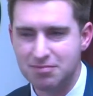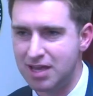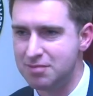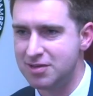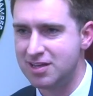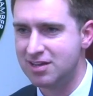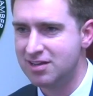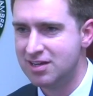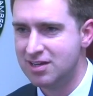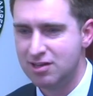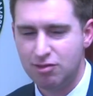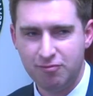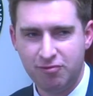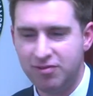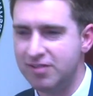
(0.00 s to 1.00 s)
Maybe
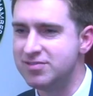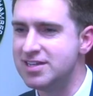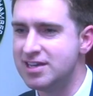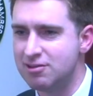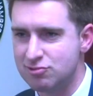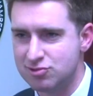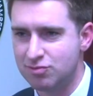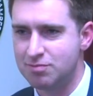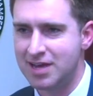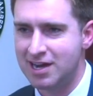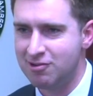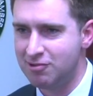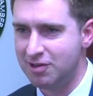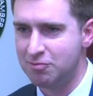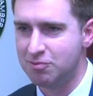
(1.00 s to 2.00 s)
50 years from
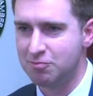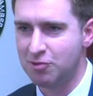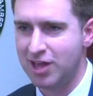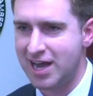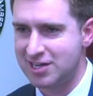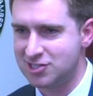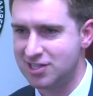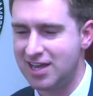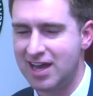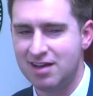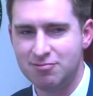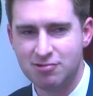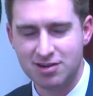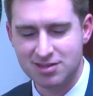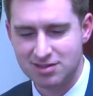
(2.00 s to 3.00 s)
now, it will actually
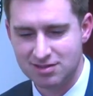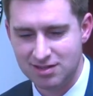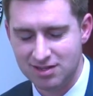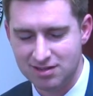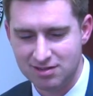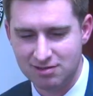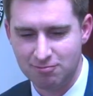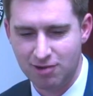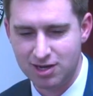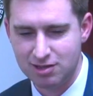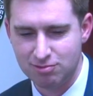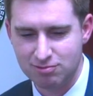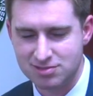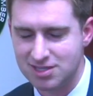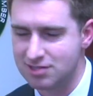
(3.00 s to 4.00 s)
have one running
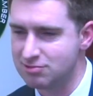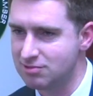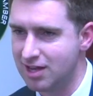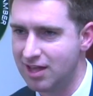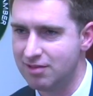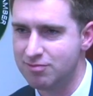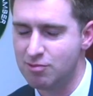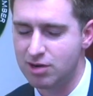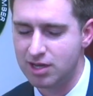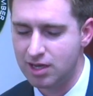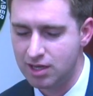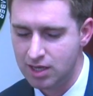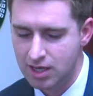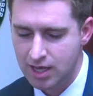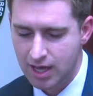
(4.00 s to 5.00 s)
through Central
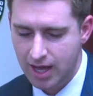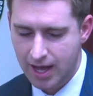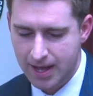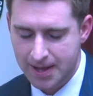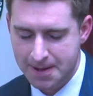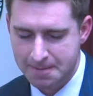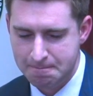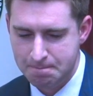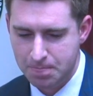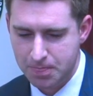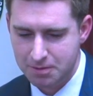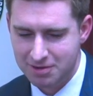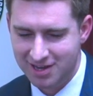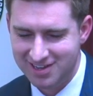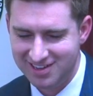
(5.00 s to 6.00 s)
California.
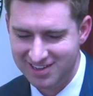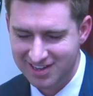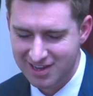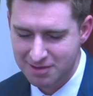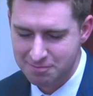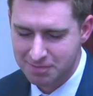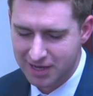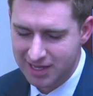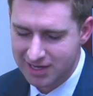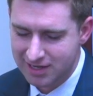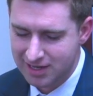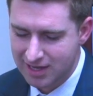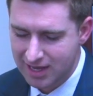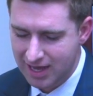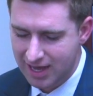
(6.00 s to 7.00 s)
But
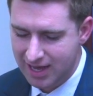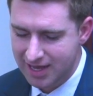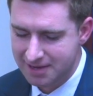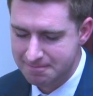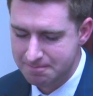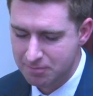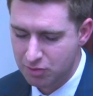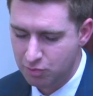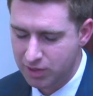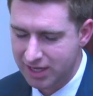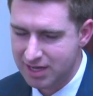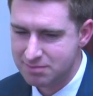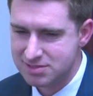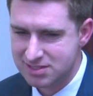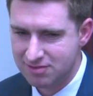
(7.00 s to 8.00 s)
when it
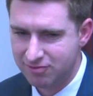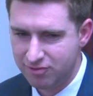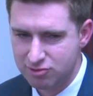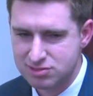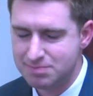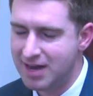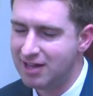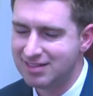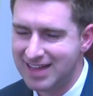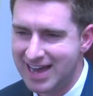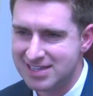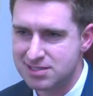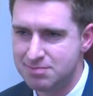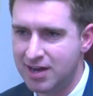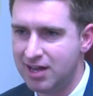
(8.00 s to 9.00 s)
comes to first mile,
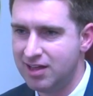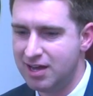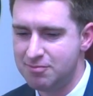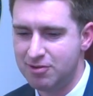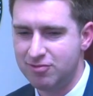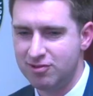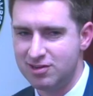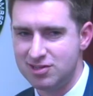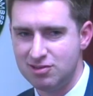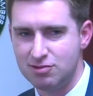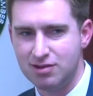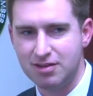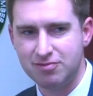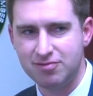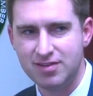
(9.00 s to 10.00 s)
last mile, I'm referring
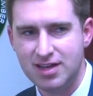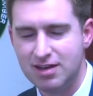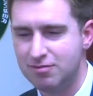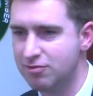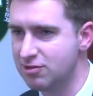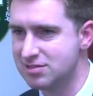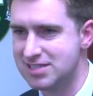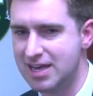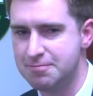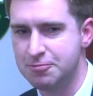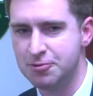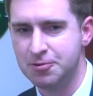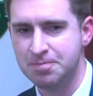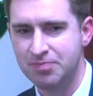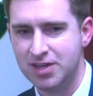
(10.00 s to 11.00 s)
to if, for
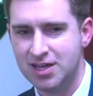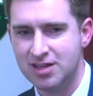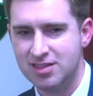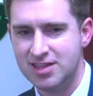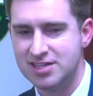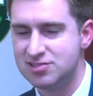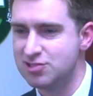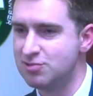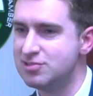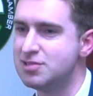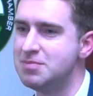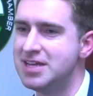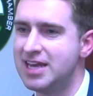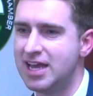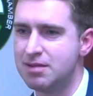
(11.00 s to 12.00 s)
example, the
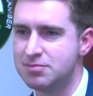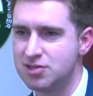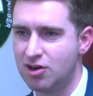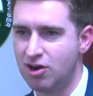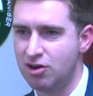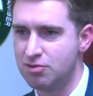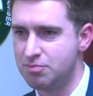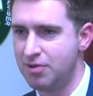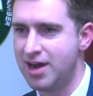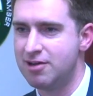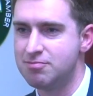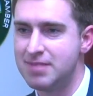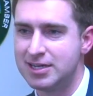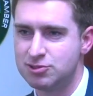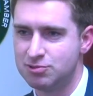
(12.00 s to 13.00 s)
soon-to-be-named Art
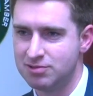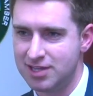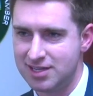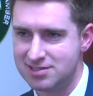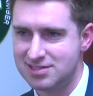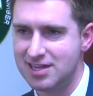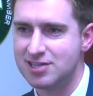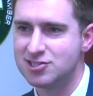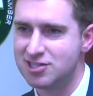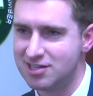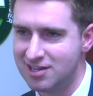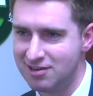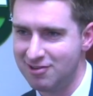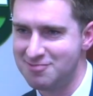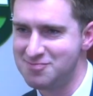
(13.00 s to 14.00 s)
Brown Metrolink station
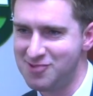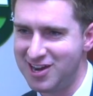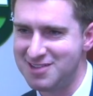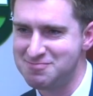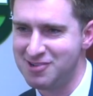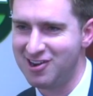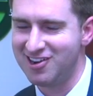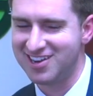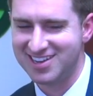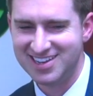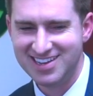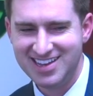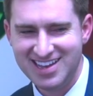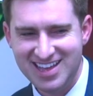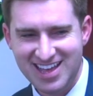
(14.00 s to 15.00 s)
here in Buena Park.
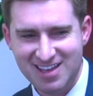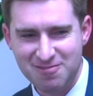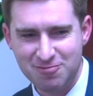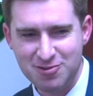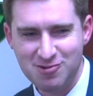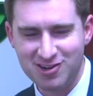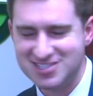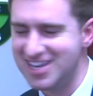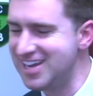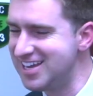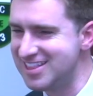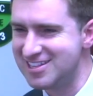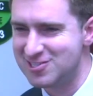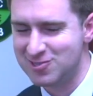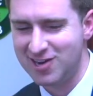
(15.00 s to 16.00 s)
If you are
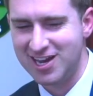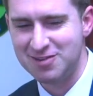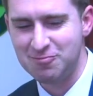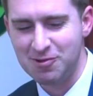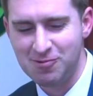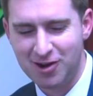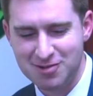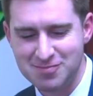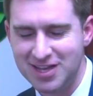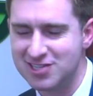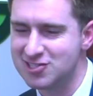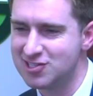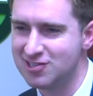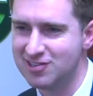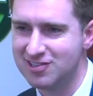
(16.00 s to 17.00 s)
taking the train, we want to make
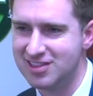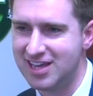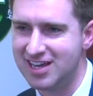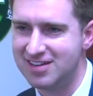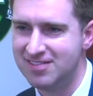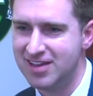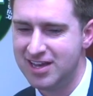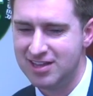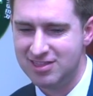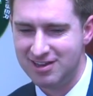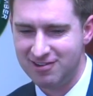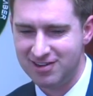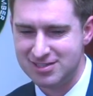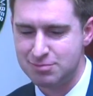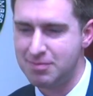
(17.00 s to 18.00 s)
sure that
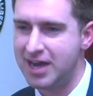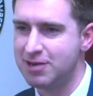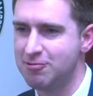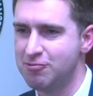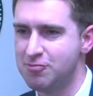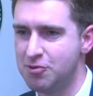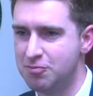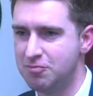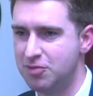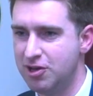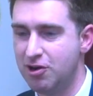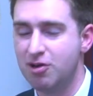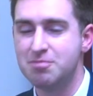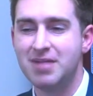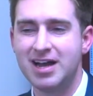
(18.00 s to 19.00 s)
there are
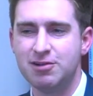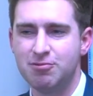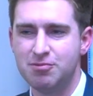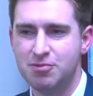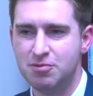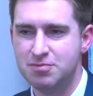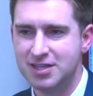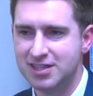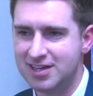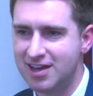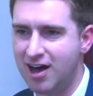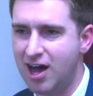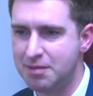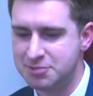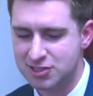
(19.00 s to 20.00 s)
micromobility
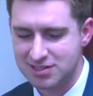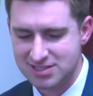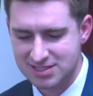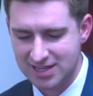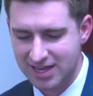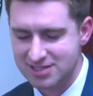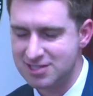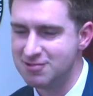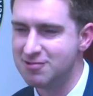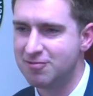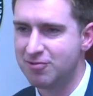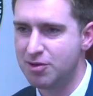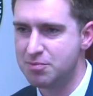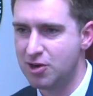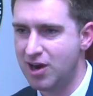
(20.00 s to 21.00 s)
options to get to and
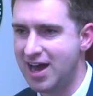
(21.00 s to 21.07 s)
from your